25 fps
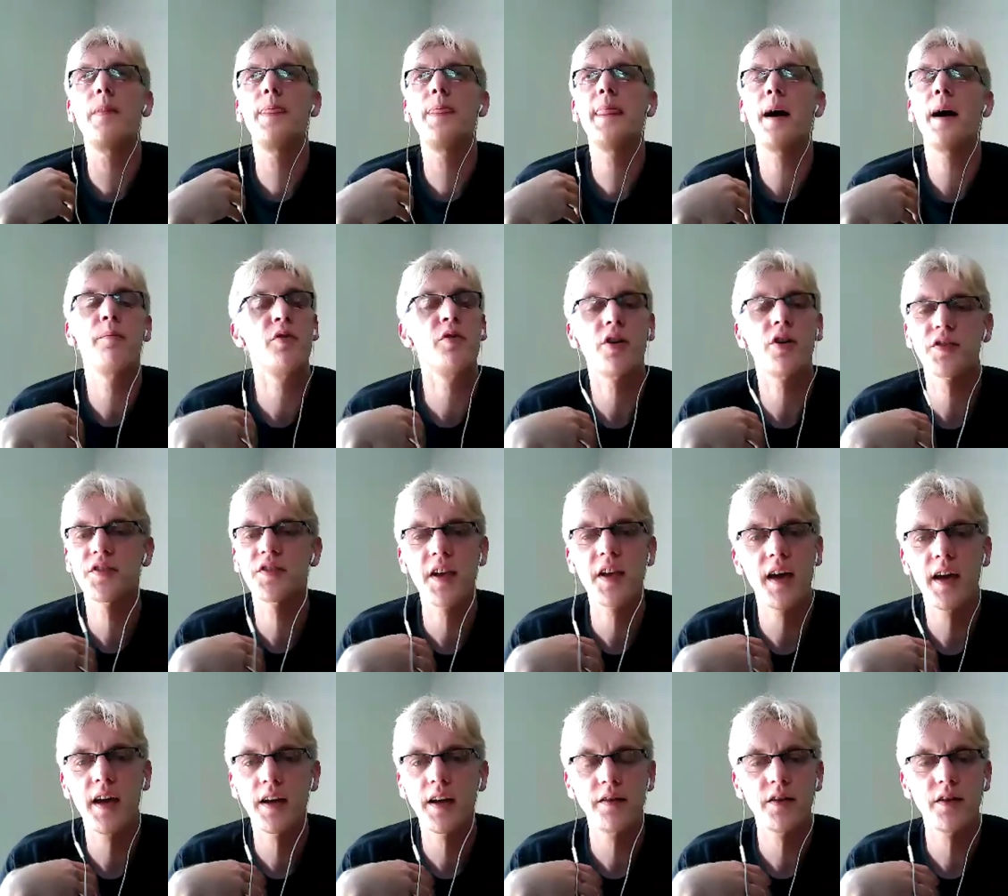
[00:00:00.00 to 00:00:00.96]
not
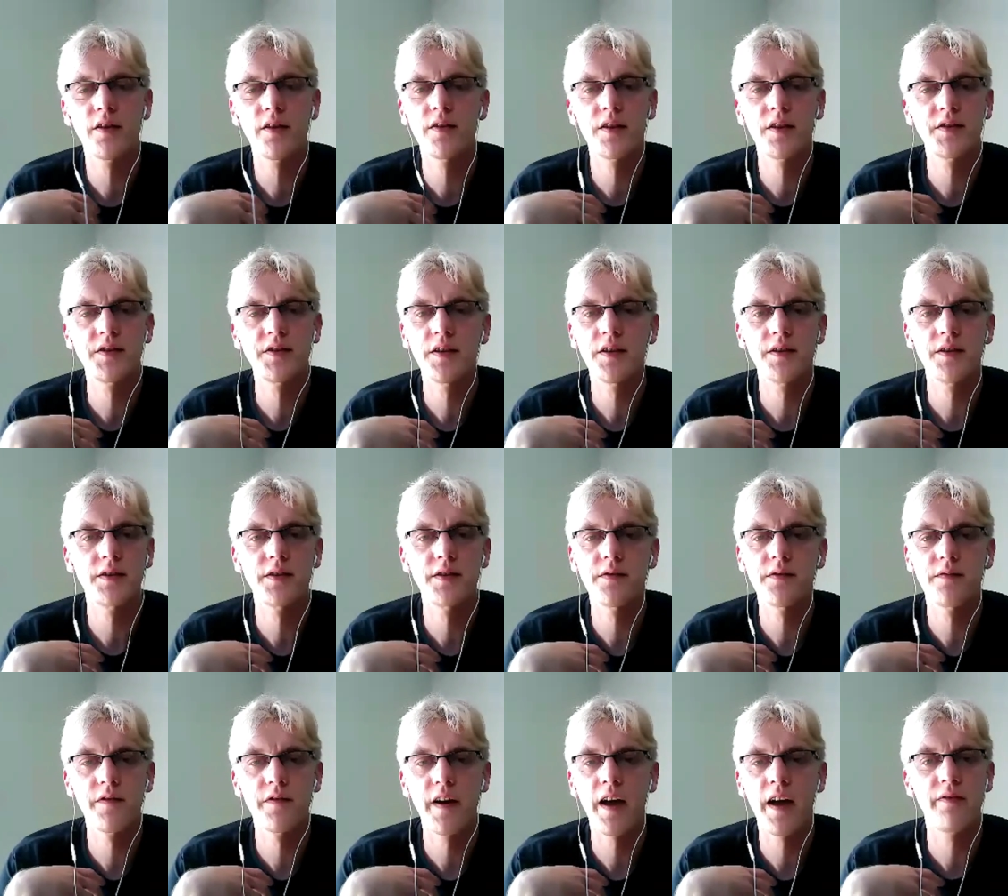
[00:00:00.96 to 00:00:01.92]
saying that this
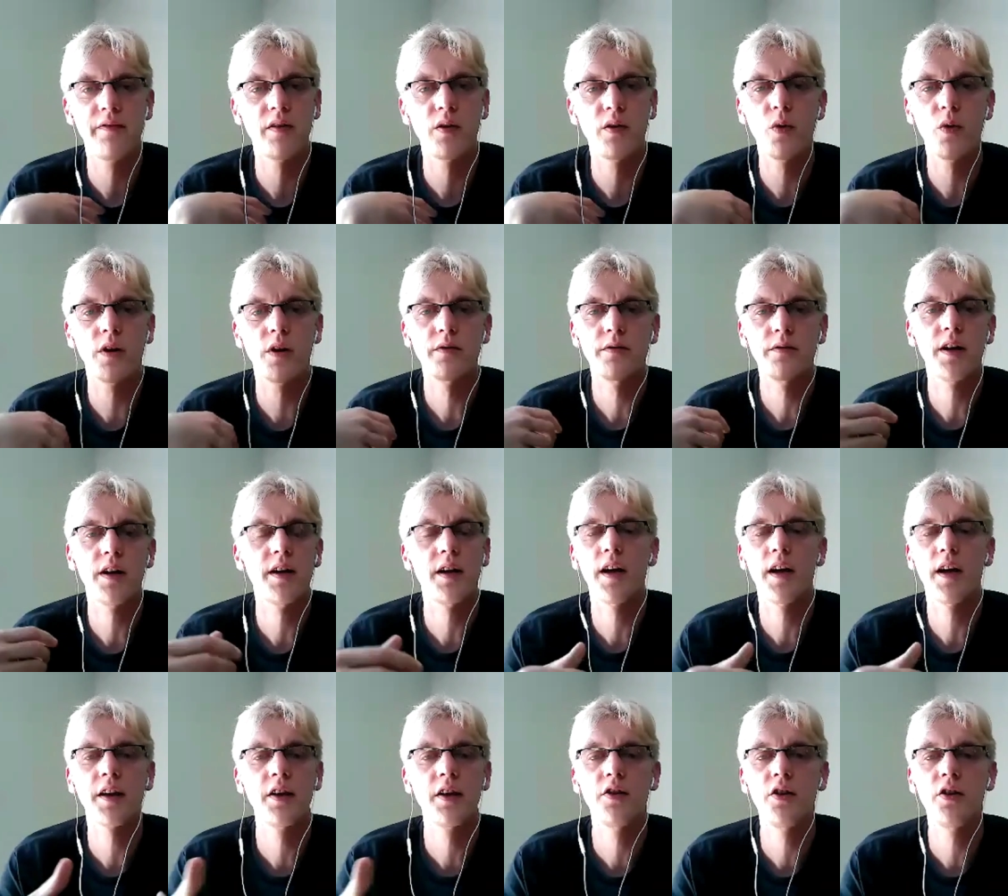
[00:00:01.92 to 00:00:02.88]
is for everyone, and
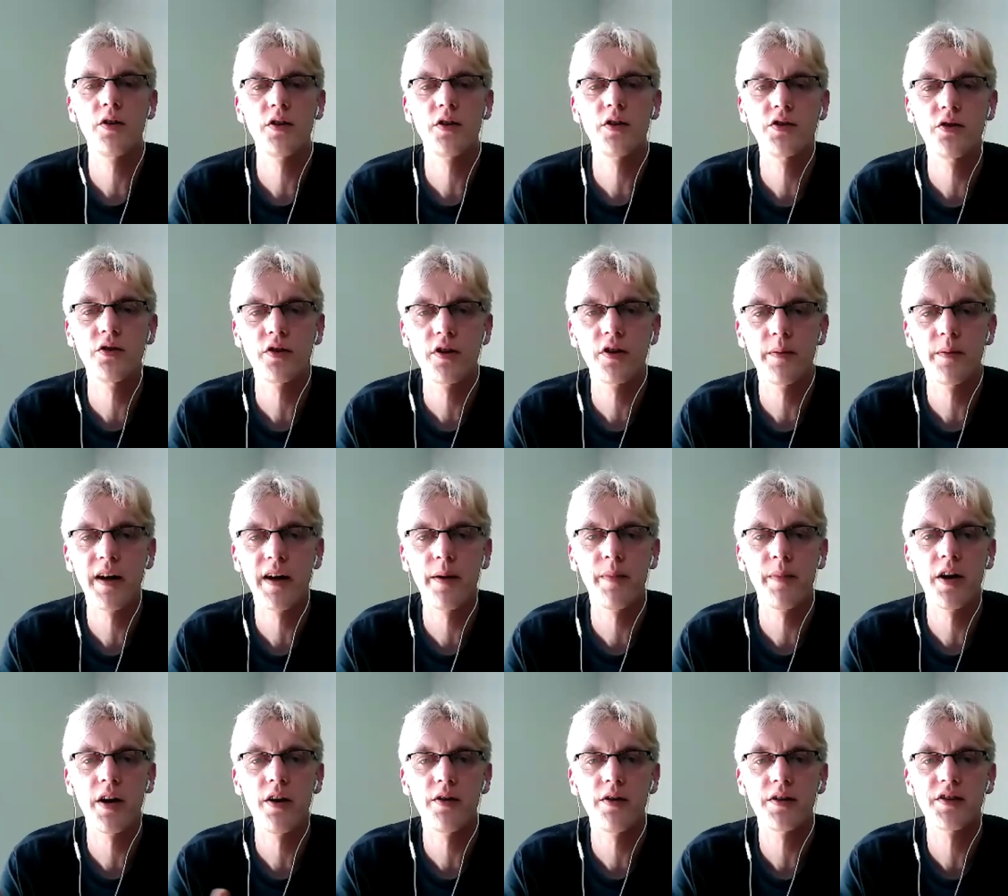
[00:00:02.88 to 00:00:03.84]
I can only talk about
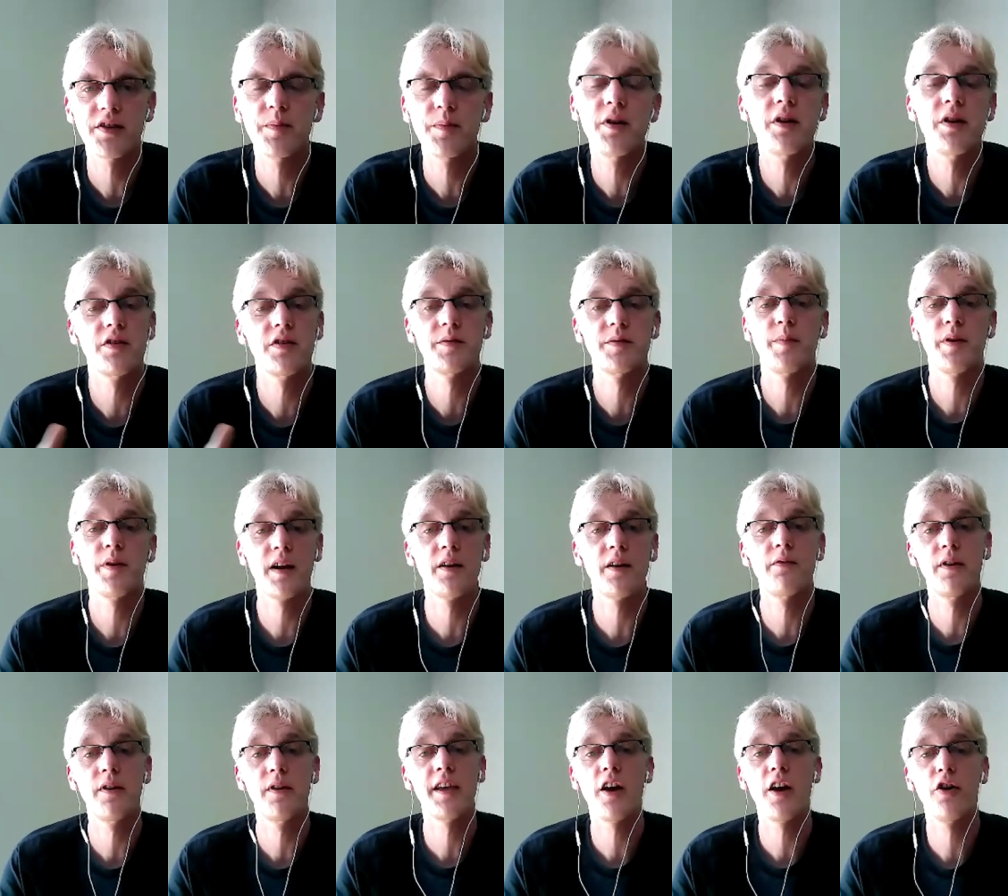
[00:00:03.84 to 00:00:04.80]
my own experience, but I
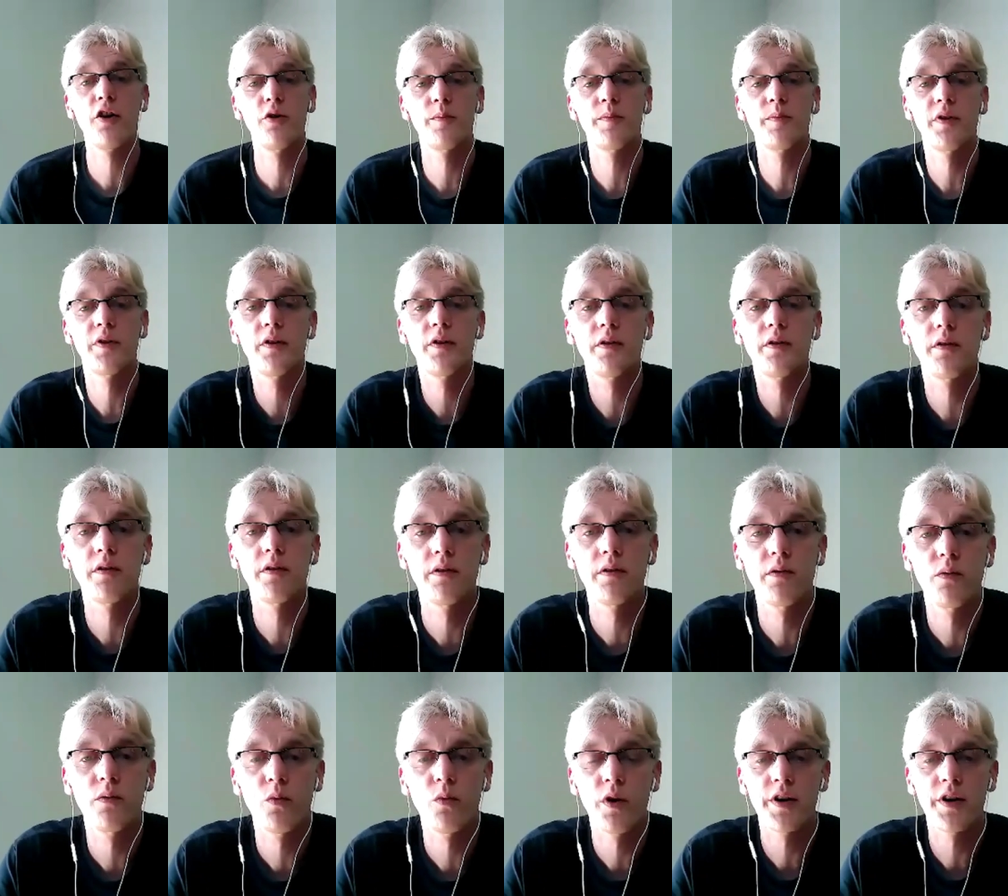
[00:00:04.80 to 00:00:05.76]
really hope that
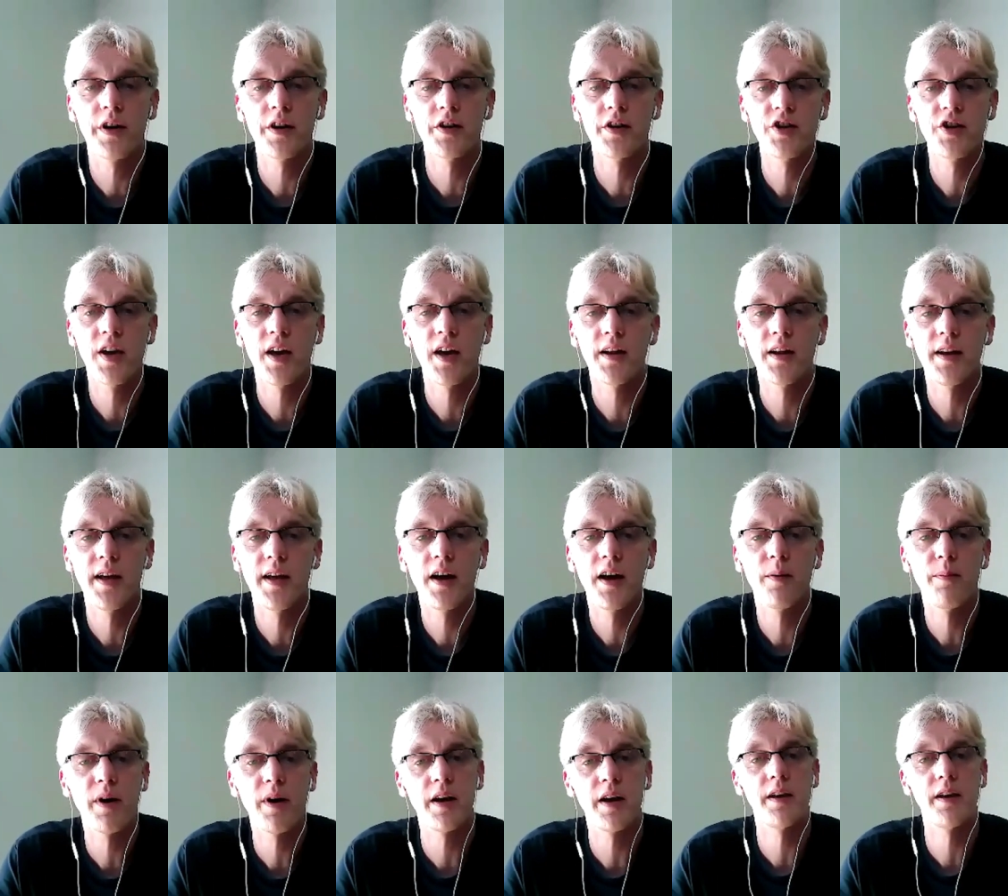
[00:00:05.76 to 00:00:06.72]
what I share now
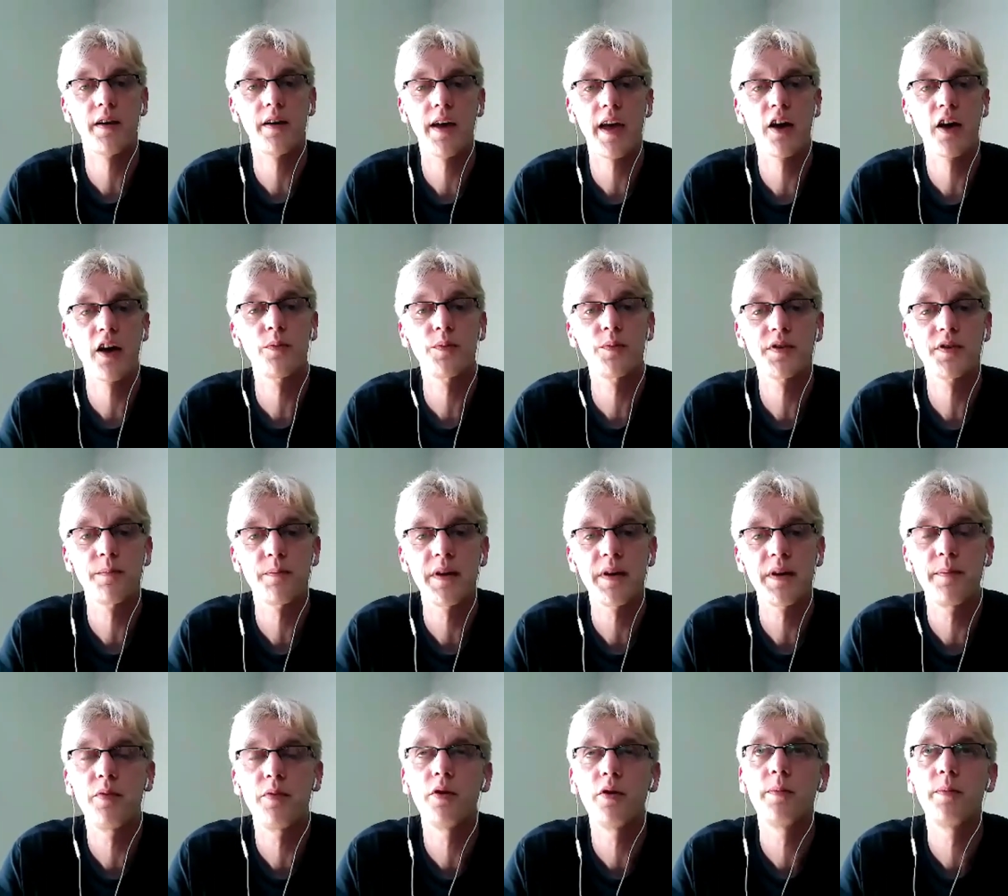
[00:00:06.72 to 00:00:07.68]
might help some
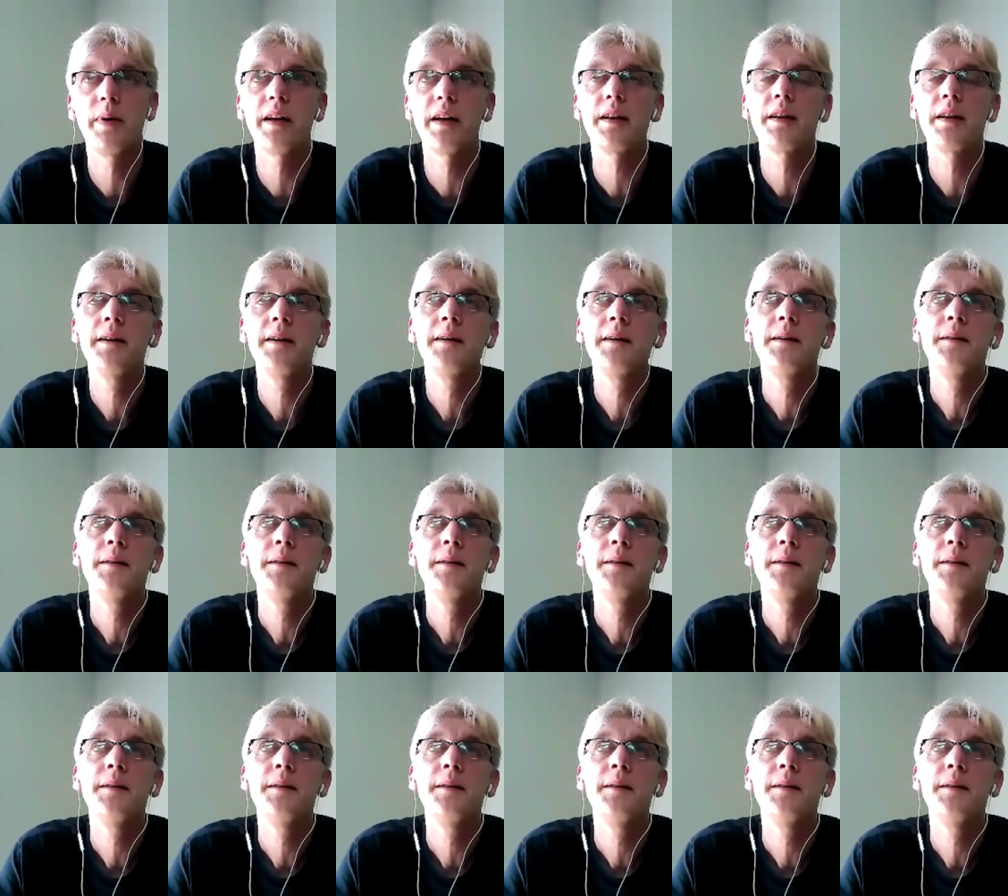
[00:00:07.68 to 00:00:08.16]
people. But